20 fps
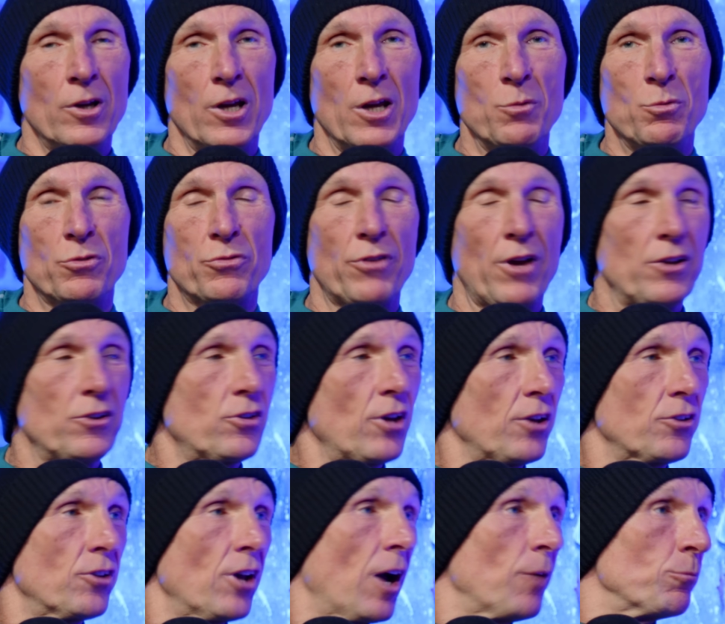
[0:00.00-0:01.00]
he was
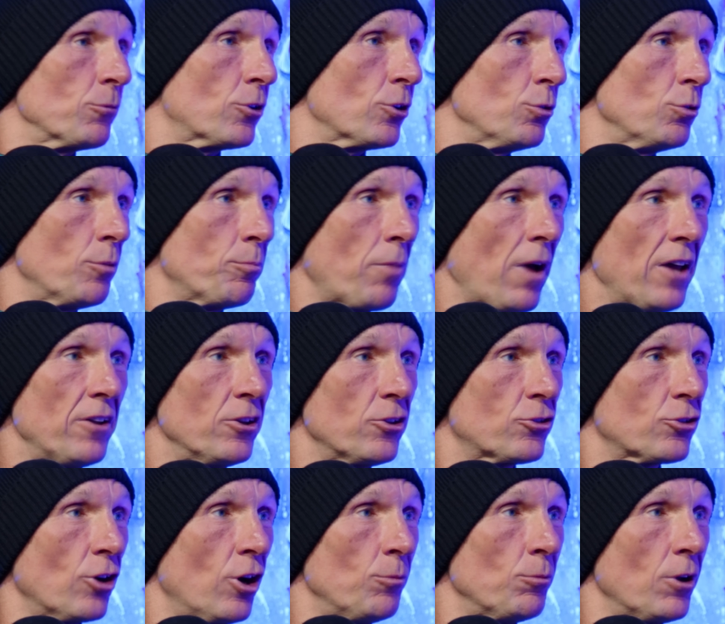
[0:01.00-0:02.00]
fantastic up until about
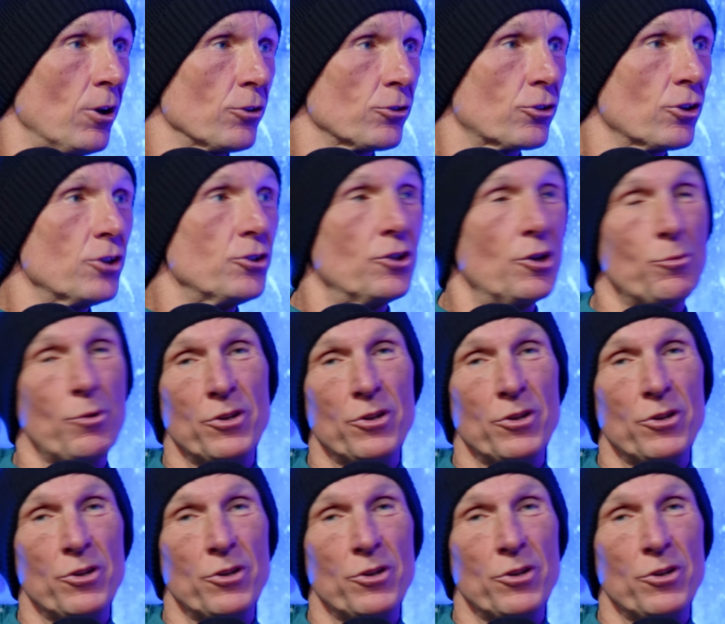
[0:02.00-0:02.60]
this time last season.